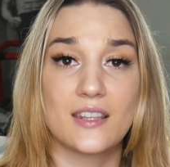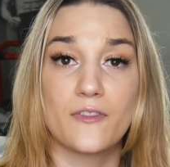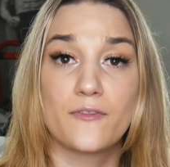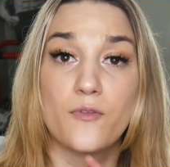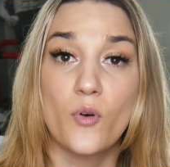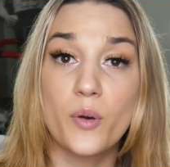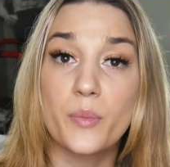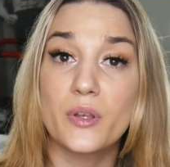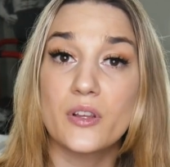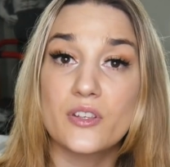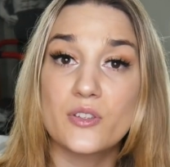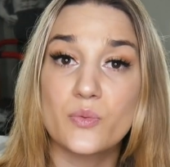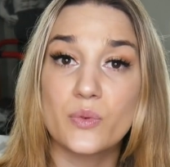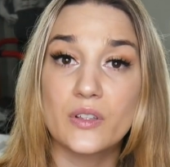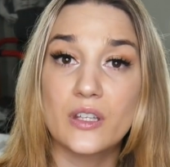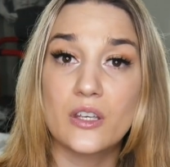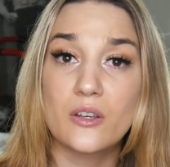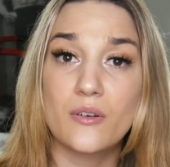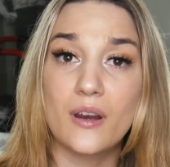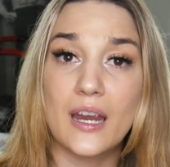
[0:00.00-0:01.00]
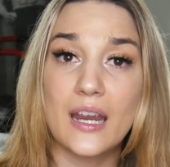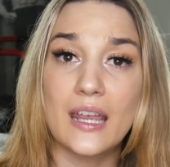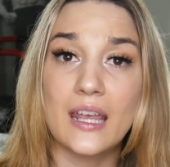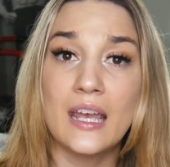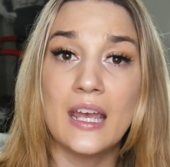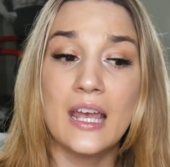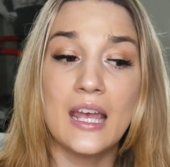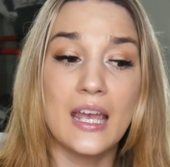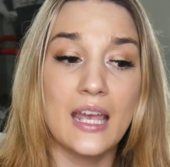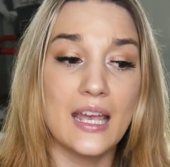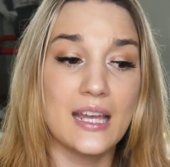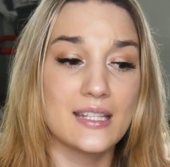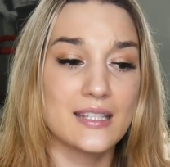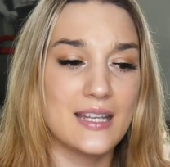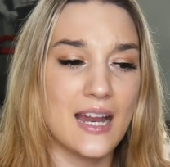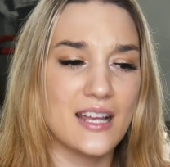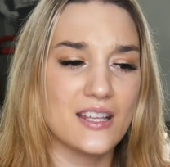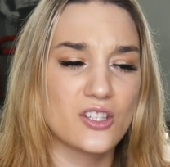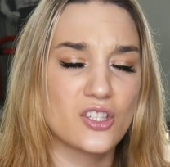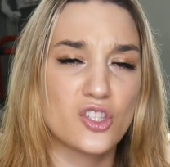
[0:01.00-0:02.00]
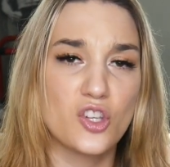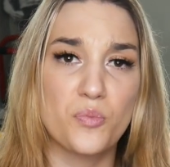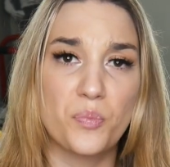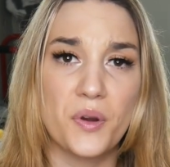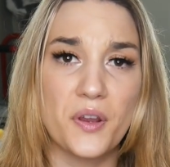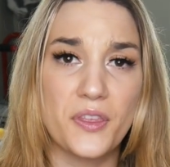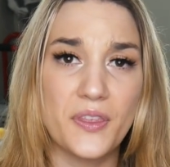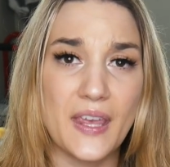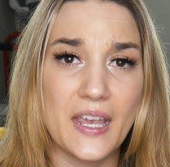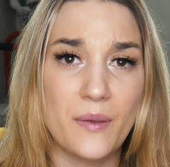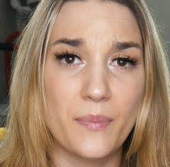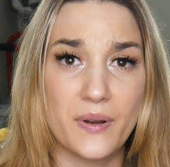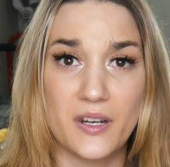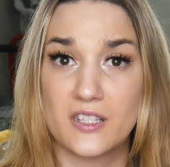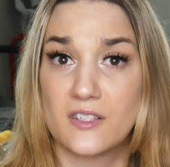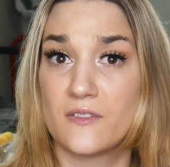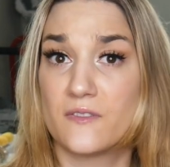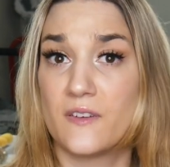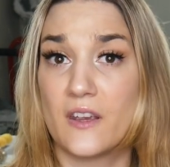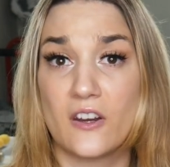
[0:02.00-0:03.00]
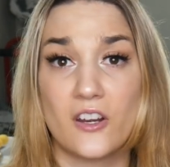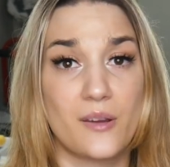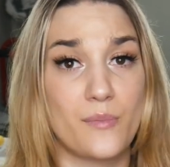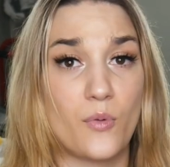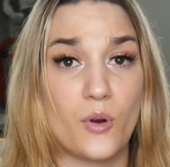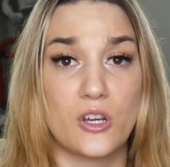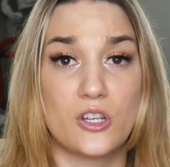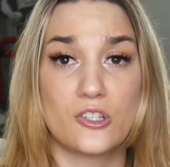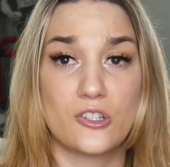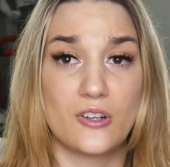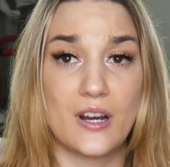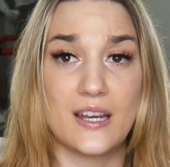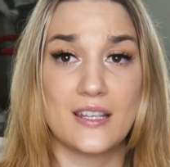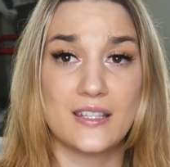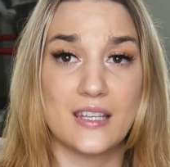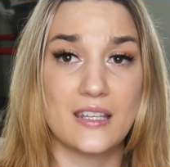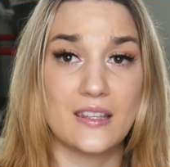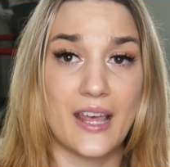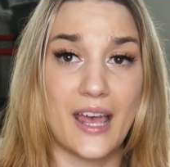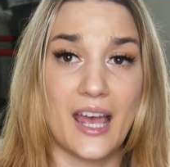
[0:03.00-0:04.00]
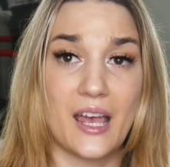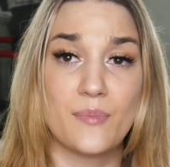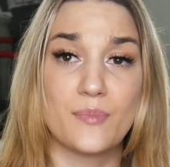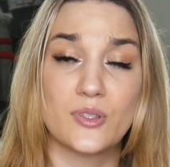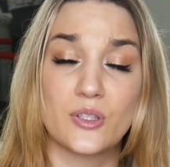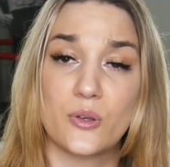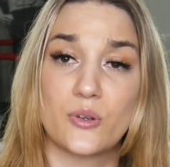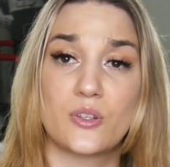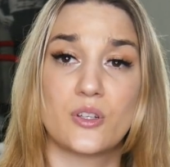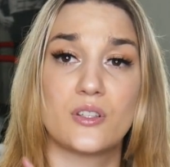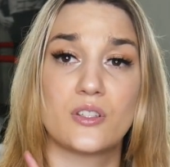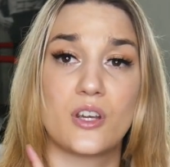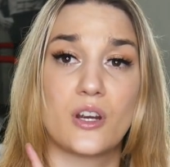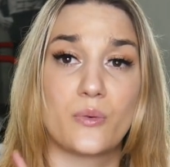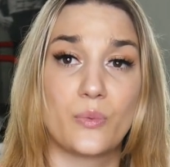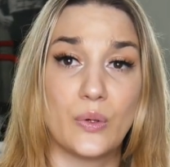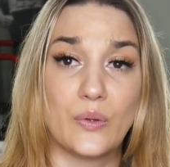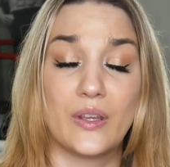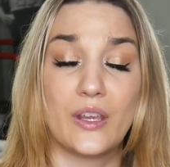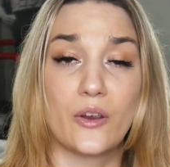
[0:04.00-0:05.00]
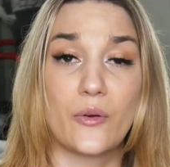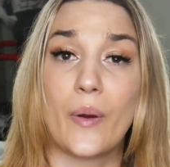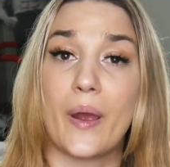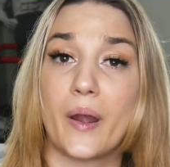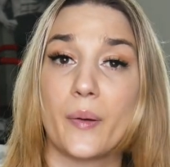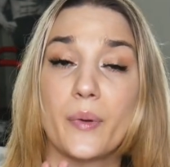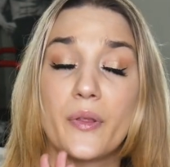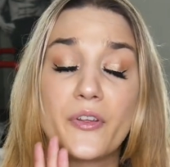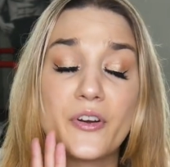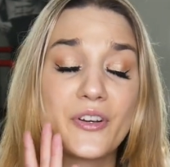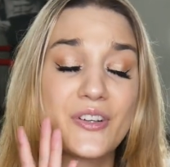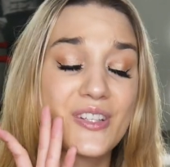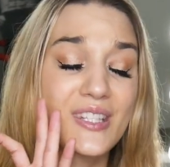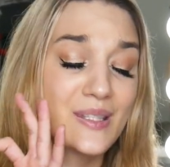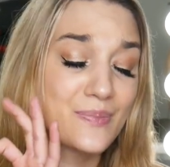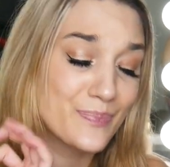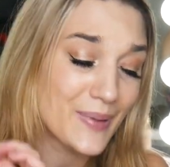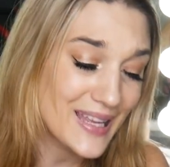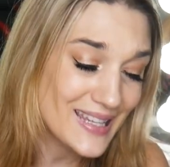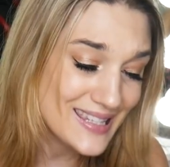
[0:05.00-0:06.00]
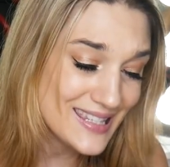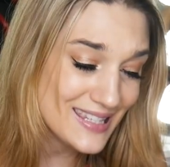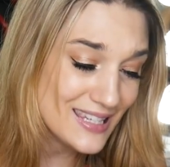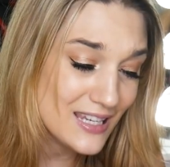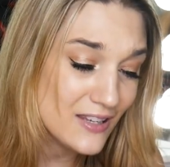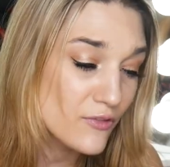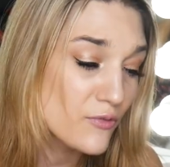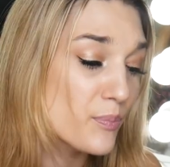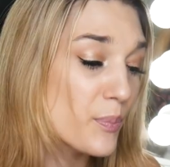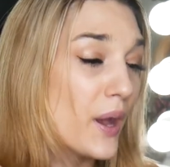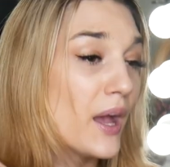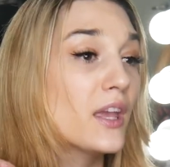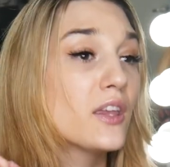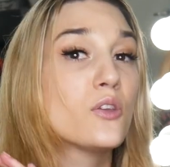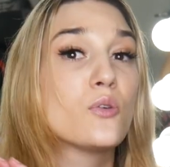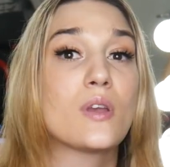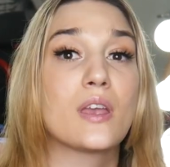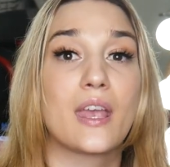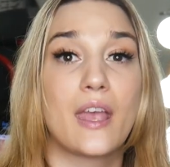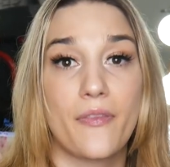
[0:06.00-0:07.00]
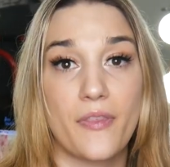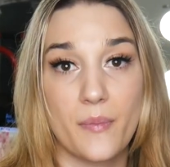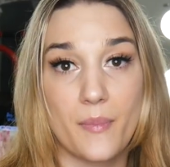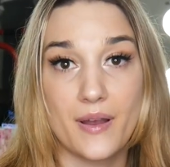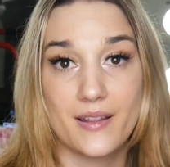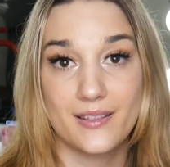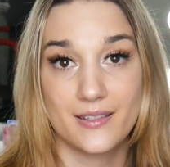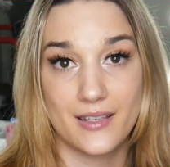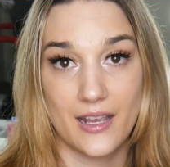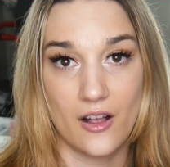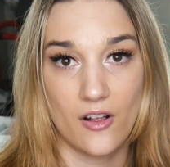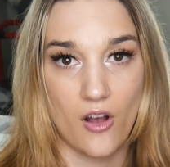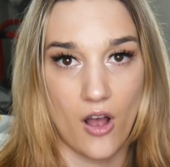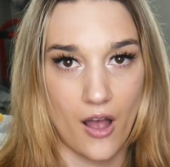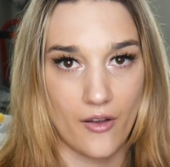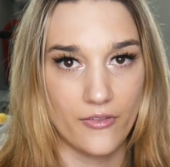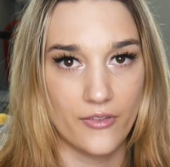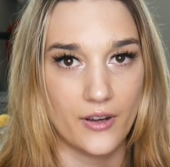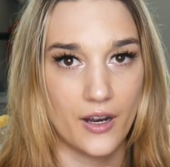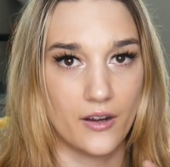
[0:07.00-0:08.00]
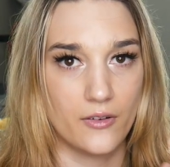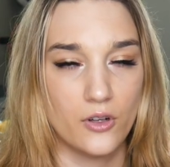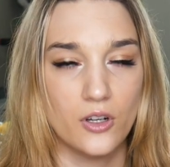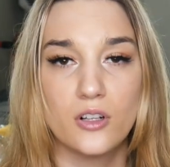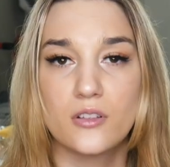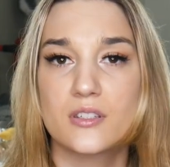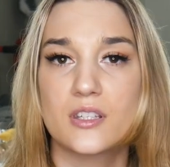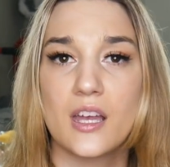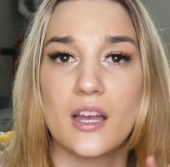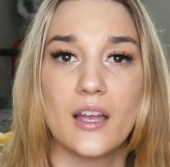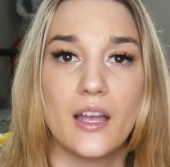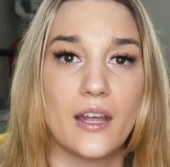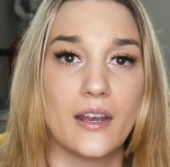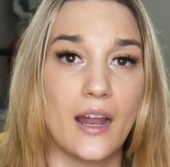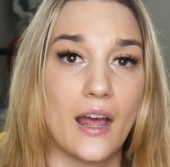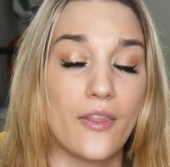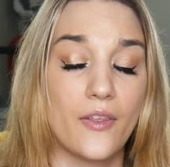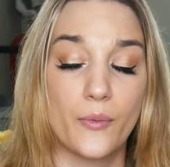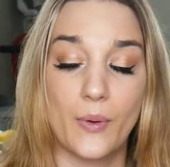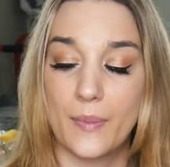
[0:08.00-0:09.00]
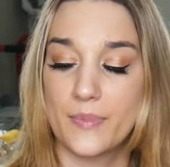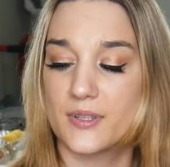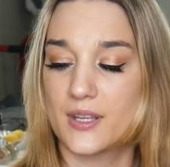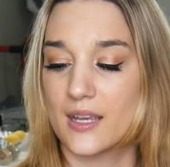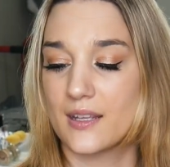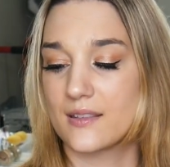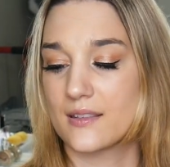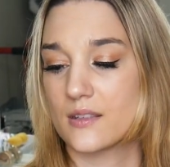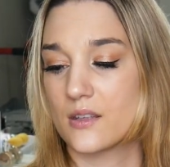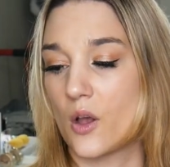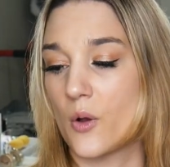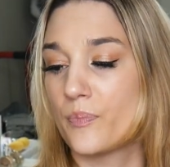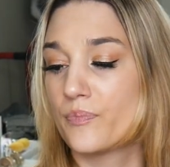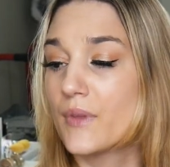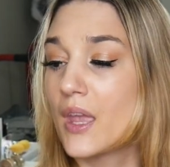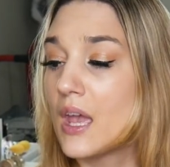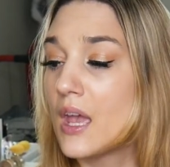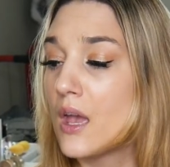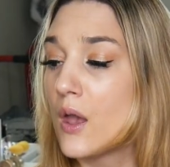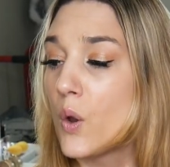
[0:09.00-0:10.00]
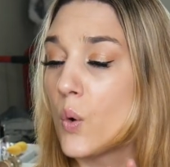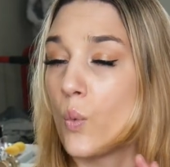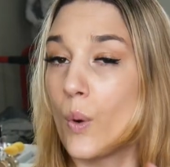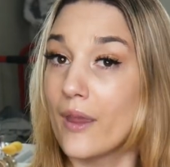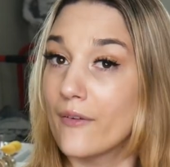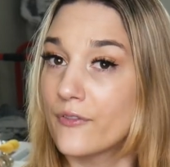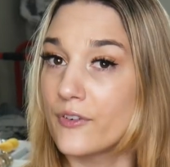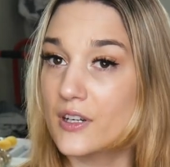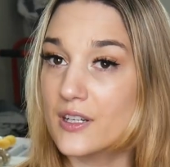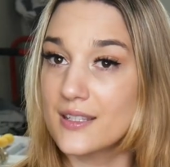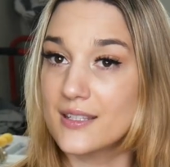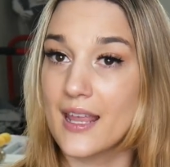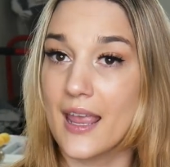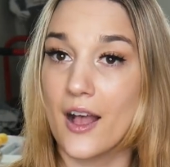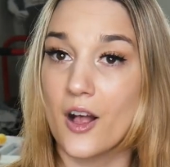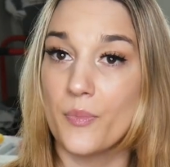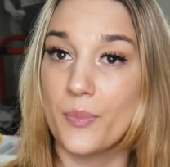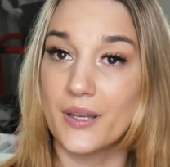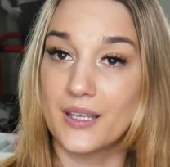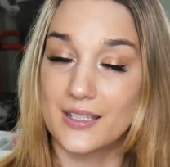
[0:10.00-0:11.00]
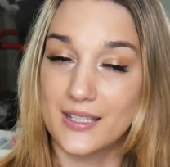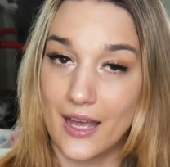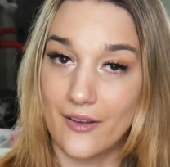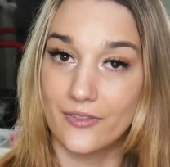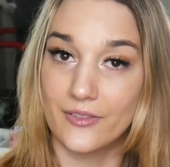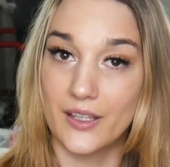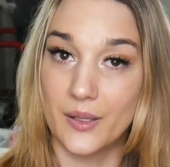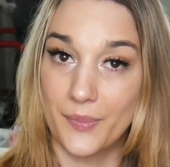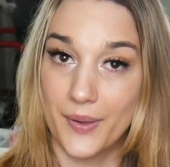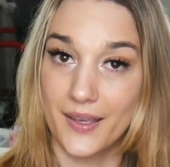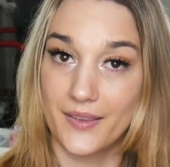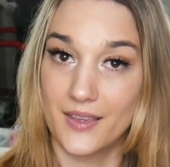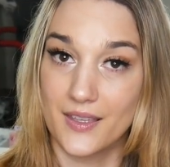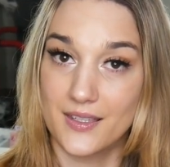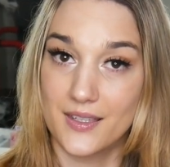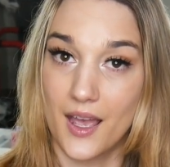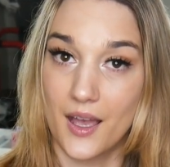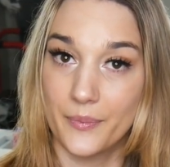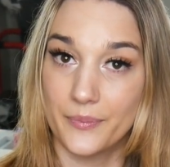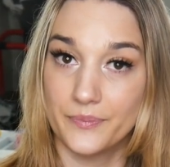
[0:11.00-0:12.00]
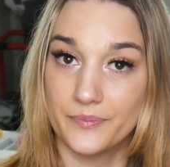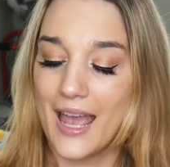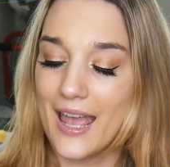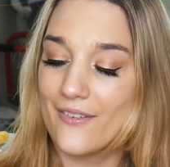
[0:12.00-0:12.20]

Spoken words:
The formula is really great. It's not super thick, but it's very moisturizing. The hemp lotions are really incredible. They're expensive, but you can get them on sale often on Ulta and other websites. So wait for a sale, but definitely pick this up.